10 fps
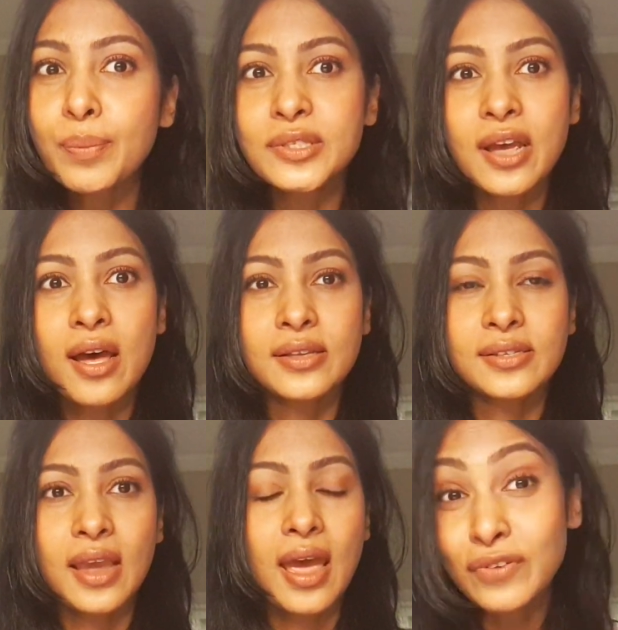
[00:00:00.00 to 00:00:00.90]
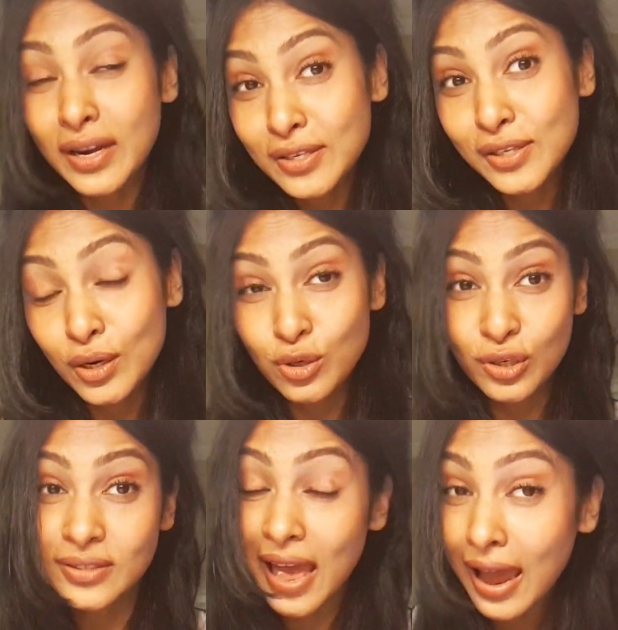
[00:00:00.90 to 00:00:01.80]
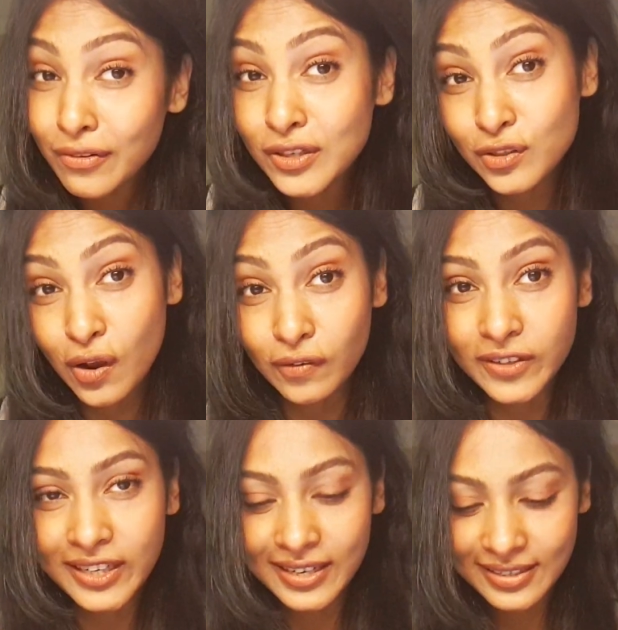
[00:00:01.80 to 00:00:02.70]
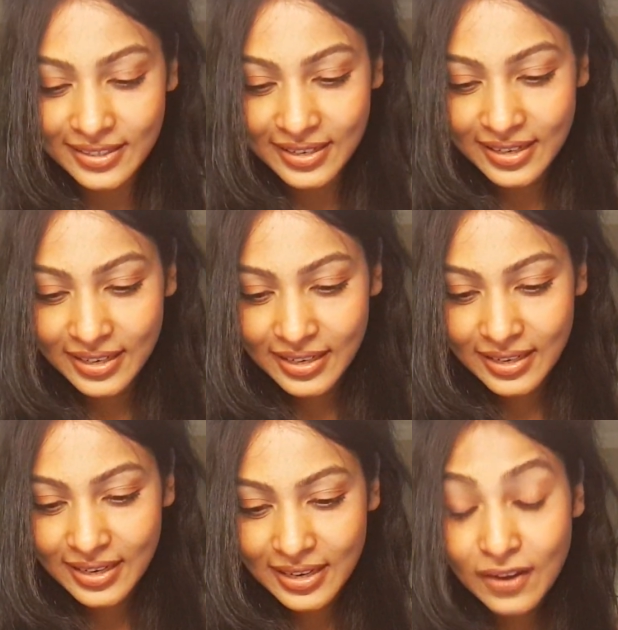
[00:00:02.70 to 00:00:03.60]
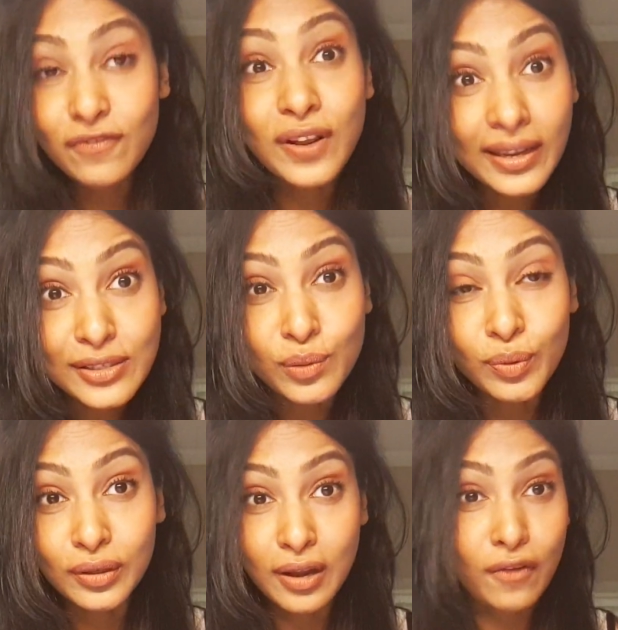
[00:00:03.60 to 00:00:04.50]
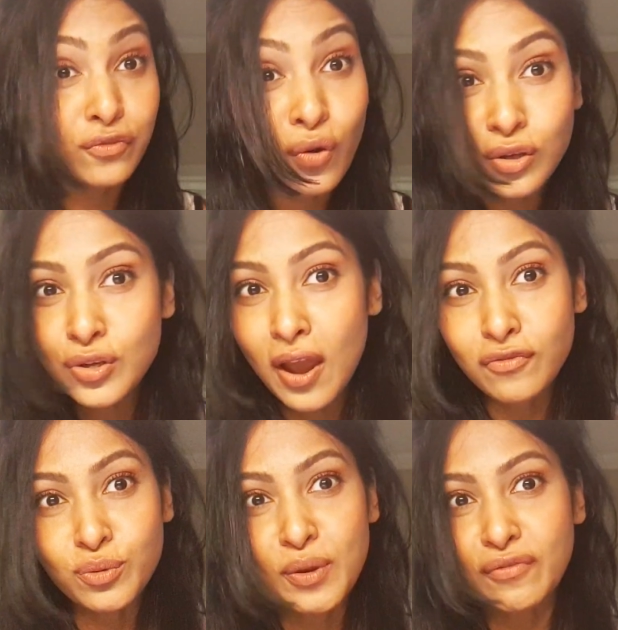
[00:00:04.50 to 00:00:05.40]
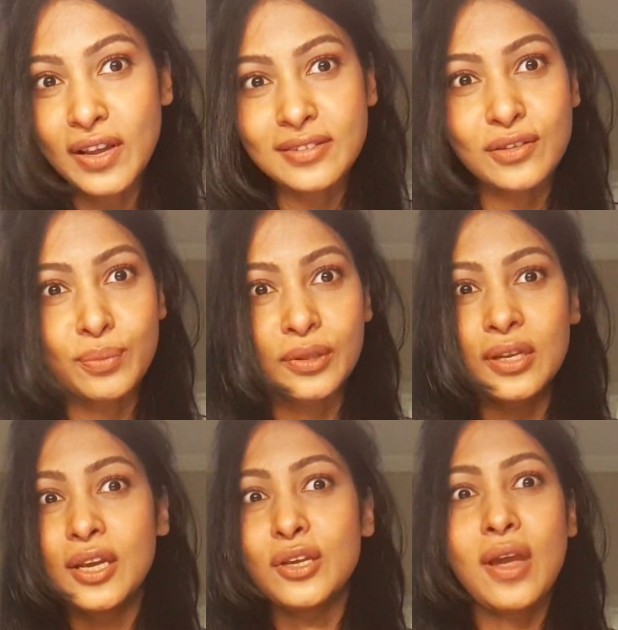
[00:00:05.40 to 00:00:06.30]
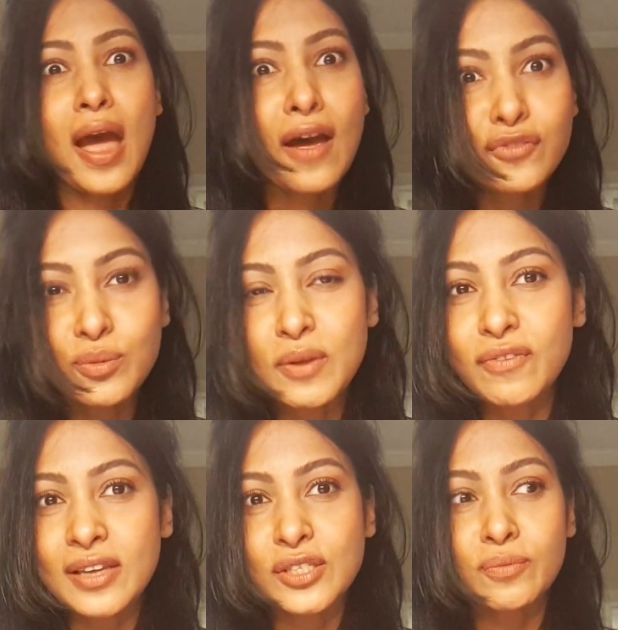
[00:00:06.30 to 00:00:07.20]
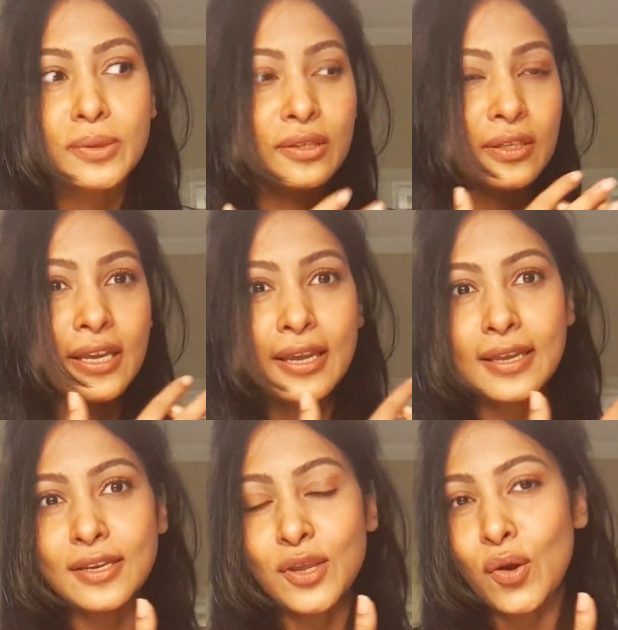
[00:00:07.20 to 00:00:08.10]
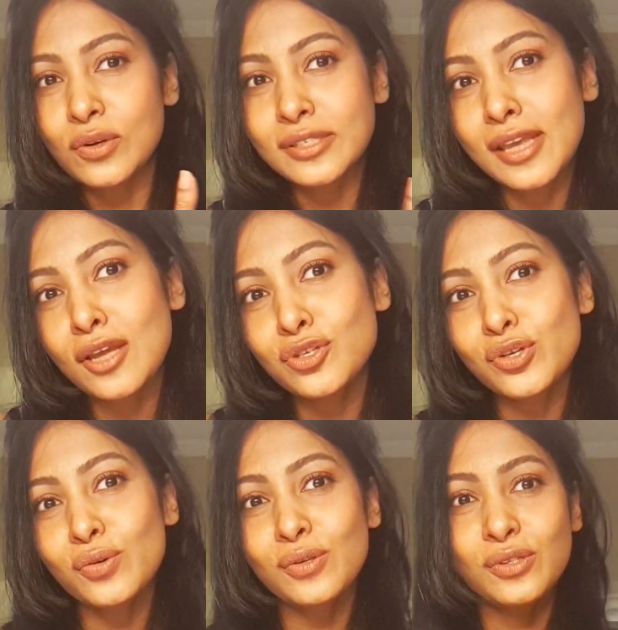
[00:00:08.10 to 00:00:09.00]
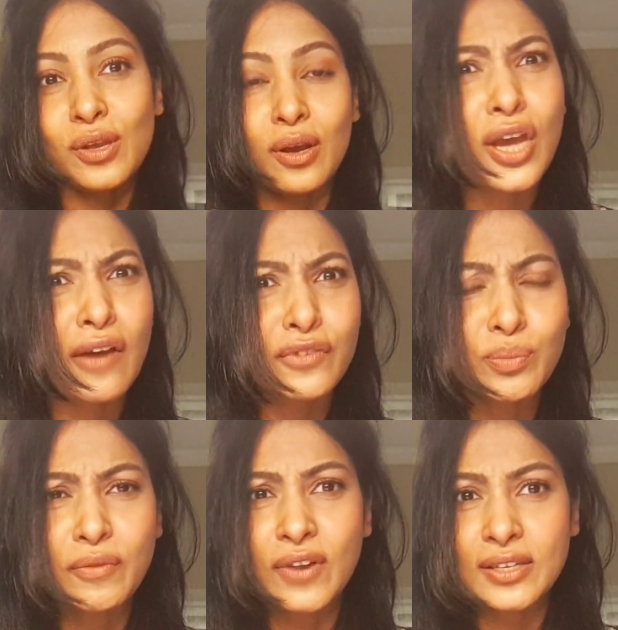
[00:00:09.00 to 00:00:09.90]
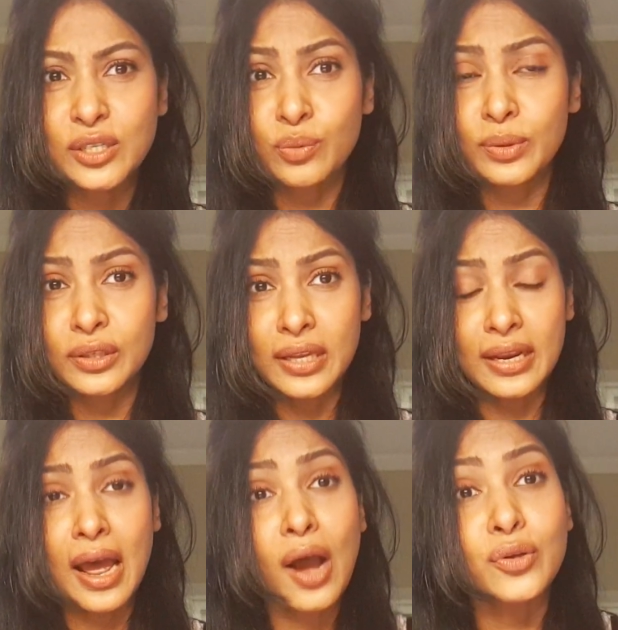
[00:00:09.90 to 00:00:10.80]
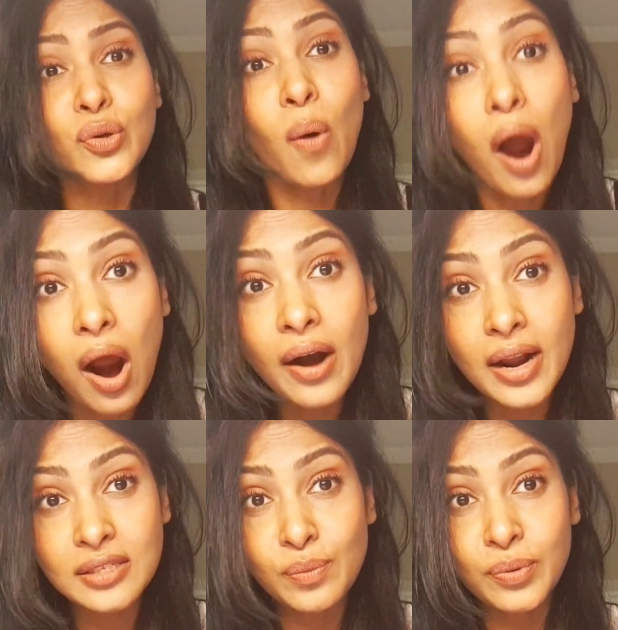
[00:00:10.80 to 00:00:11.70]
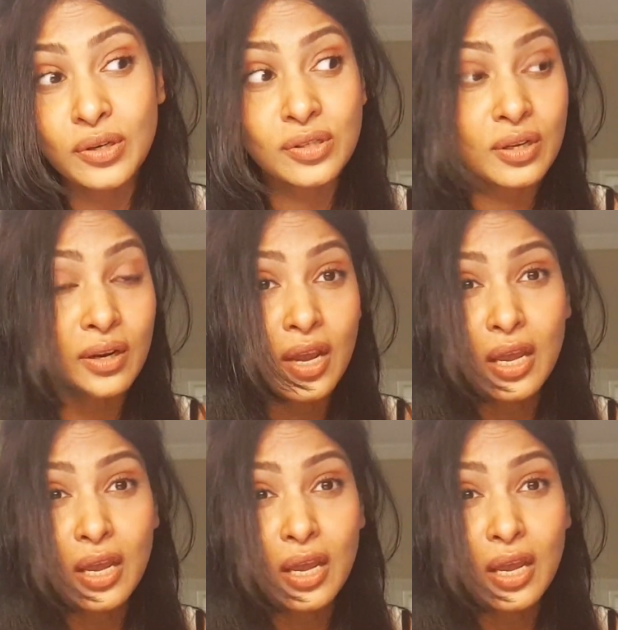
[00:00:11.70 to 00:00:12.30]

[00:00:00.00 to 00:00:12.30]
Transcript: up a task and finding solutions and resolving it. Flexible, of course you have to be flexible. You have to be flexible in your schedules. You have to be flexible in how you are as a person,